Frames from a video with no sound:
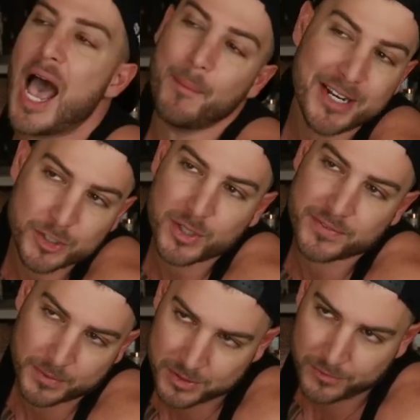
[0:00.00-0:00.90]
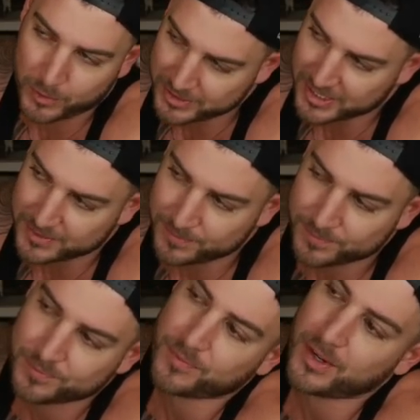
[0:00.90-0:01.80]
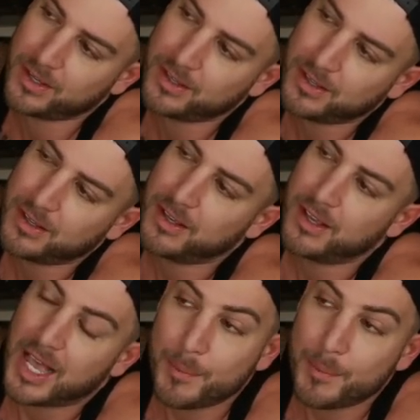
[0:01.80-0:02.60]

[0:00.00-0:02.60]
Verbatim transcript: I might do it if it was a foreskin. I